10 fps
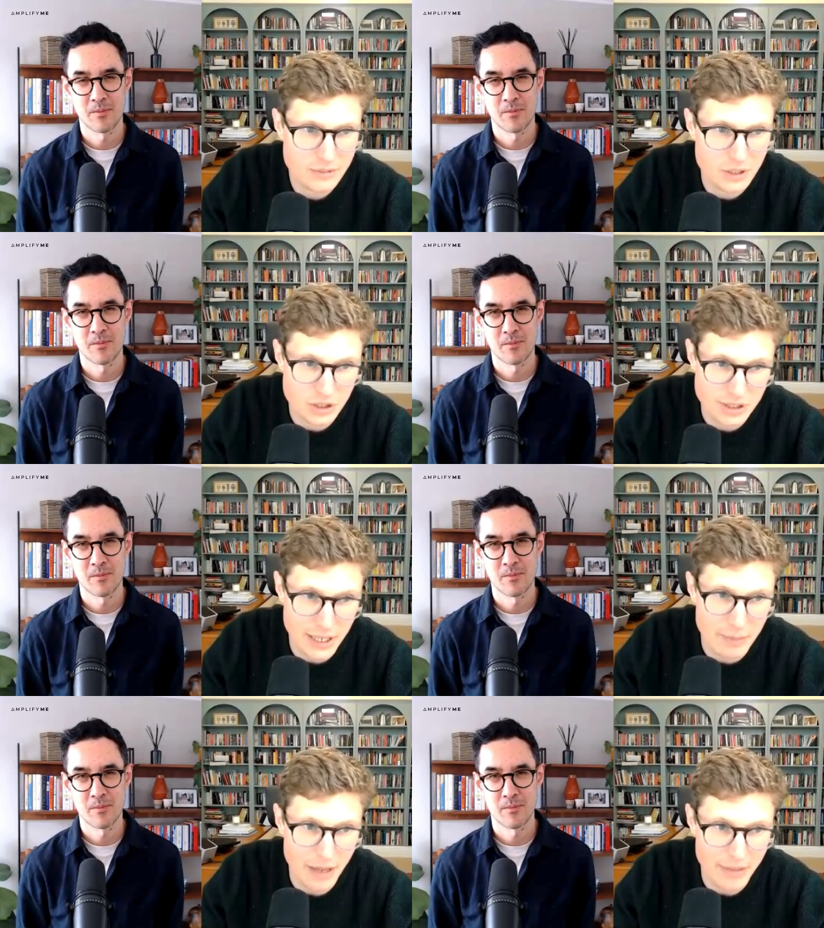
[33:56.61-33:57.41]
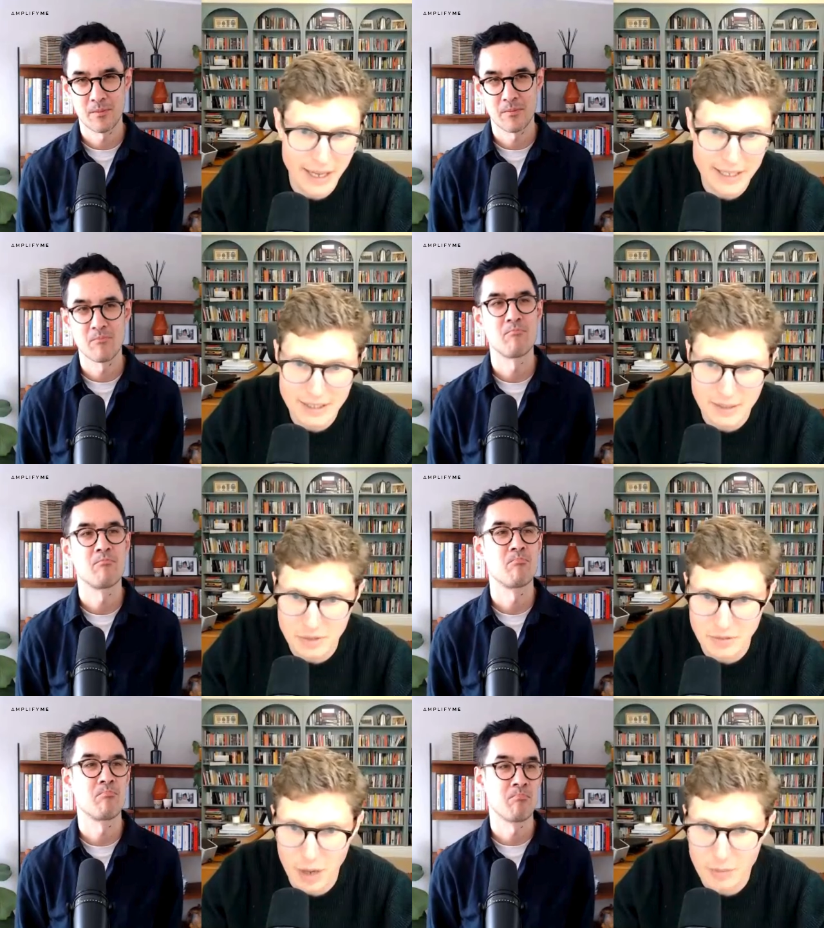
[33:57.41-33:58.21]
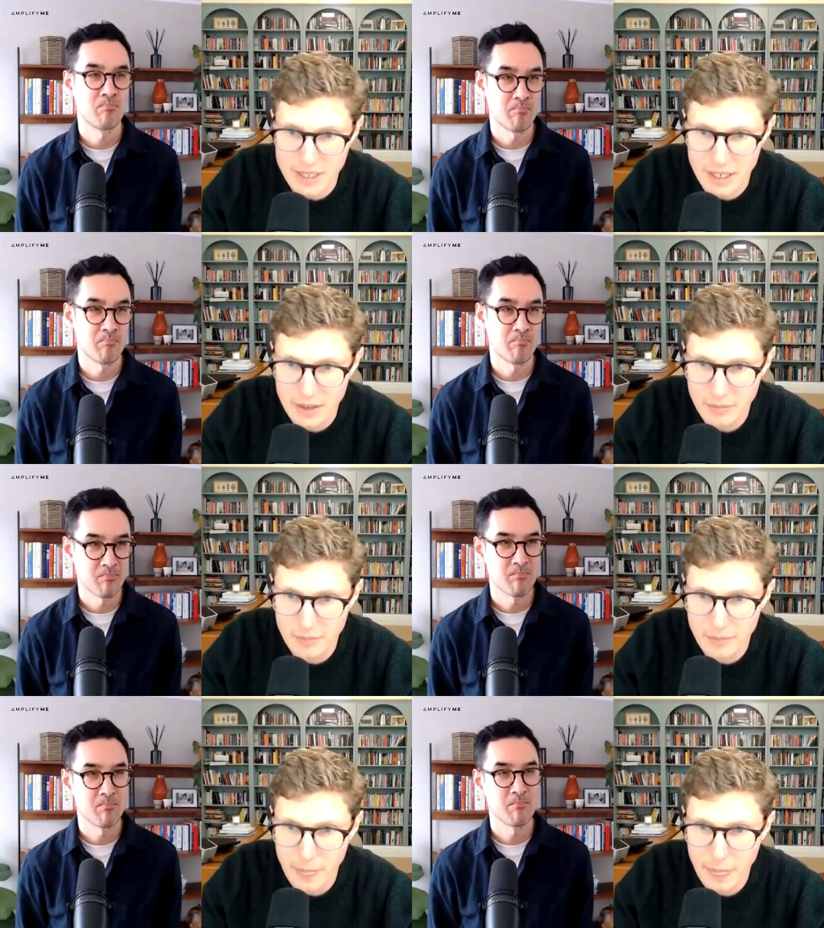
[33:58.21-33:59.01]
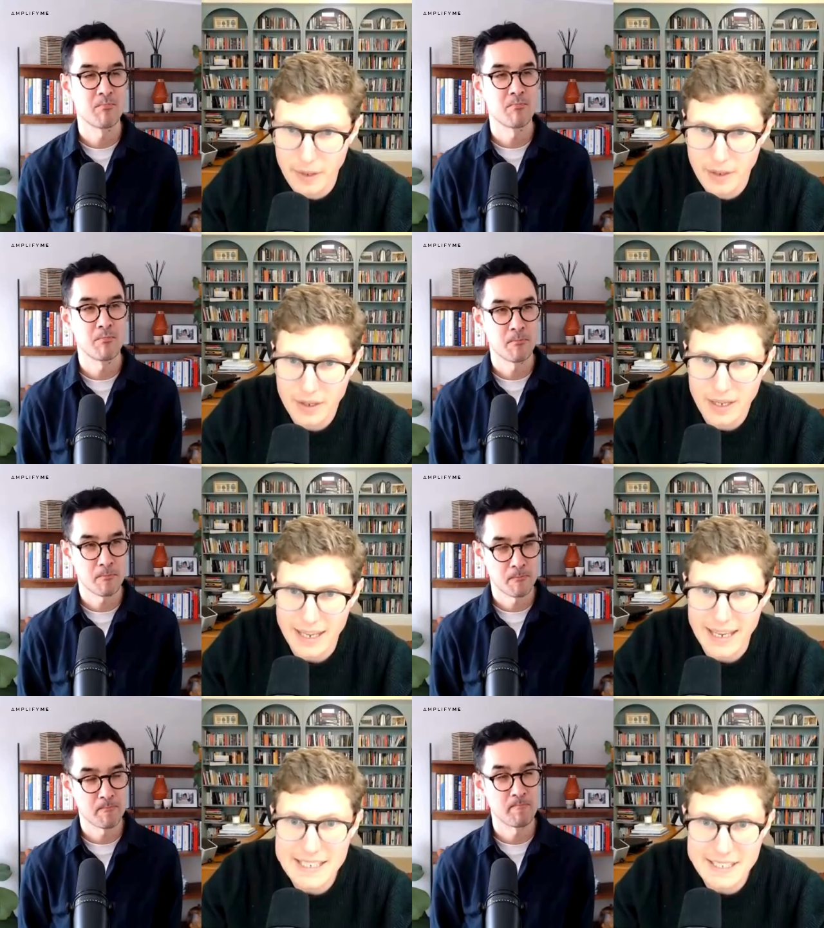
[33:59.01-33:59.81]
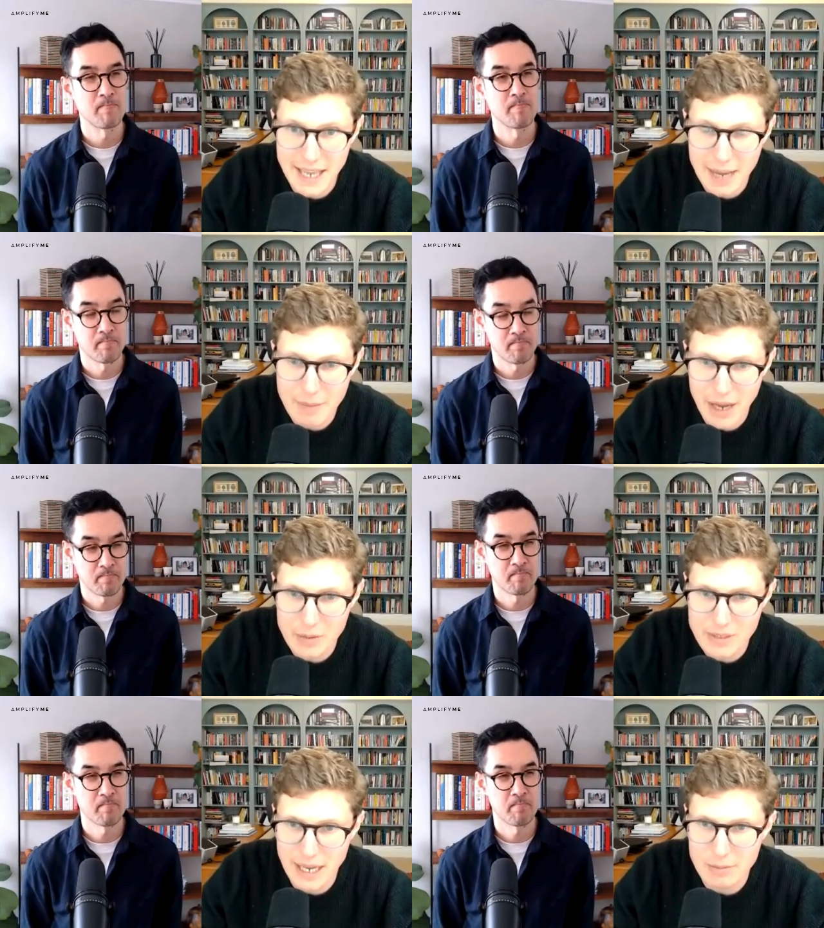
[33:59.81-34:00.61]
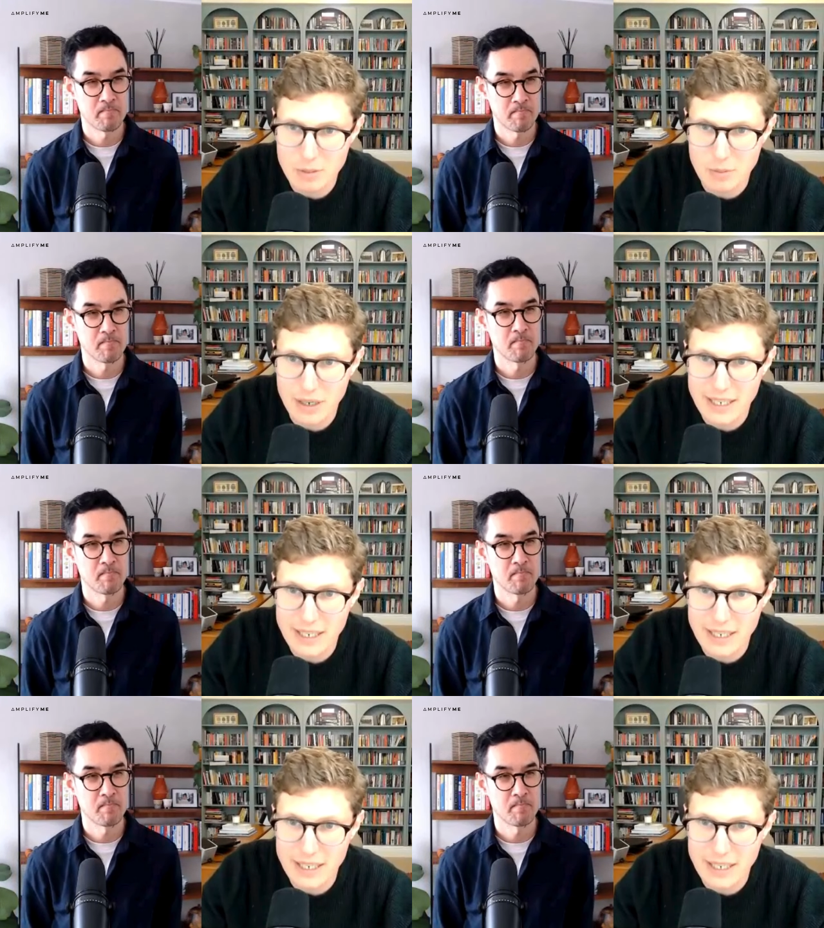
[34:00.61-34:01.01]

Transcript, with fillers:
Speaker 1: So just think about that in terms of uptick. E C M, equity capital